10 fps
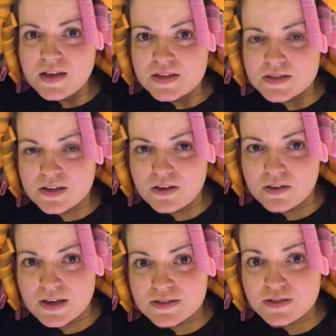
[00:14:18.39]
So
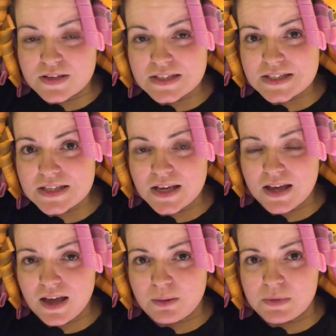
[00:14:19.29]
as you can see,
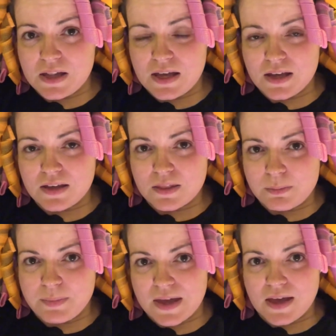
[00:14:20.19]
I'm laying in the
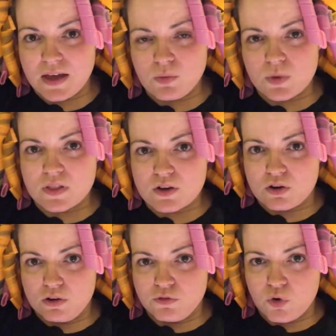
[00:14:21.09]
bed with the
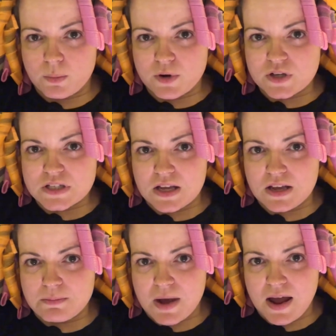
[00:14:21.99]
Curlformers
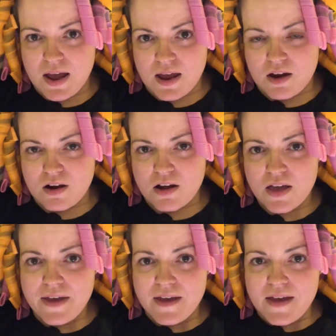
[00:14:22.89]
in my hair.
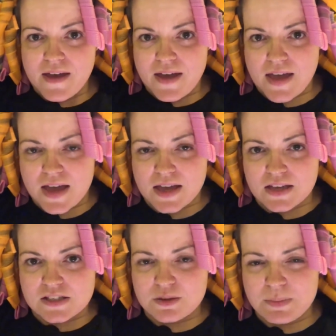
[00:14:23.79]

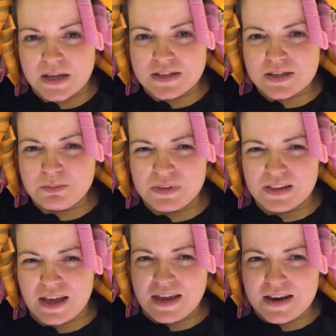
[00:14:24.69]
And the biggest
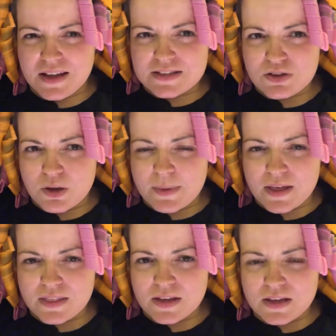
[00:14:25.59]
complaint I saw about
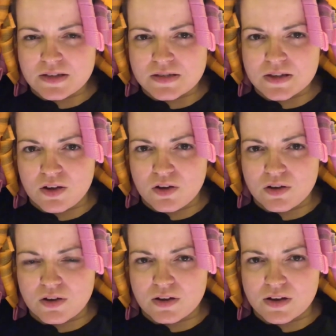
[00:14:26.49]
these
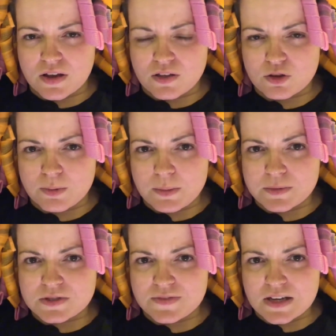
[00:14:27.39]
on other
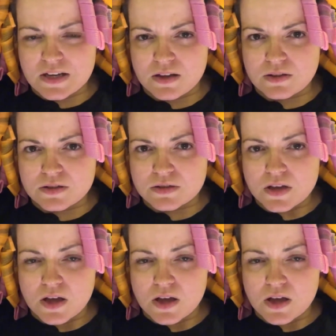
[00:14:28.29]
people's videos